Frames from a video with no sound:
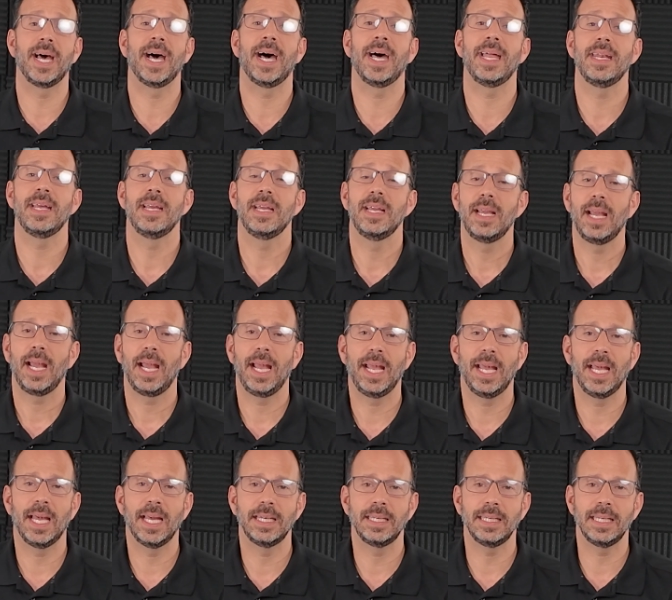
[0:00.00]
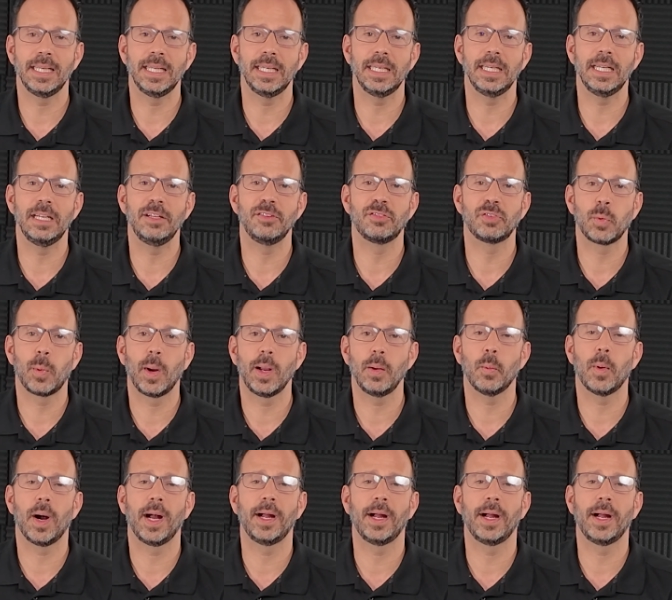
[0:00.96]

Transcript: that, and it is quite